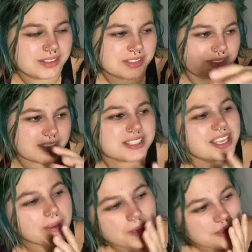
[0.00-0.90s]
So it's,
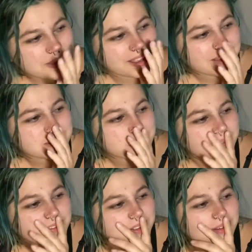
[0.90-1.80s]
am I the
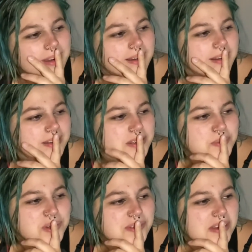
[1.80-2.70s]
asshole for threatening to
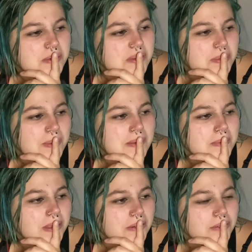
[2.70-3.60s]
move in with my
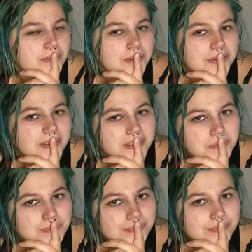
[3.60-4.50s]
mother full time?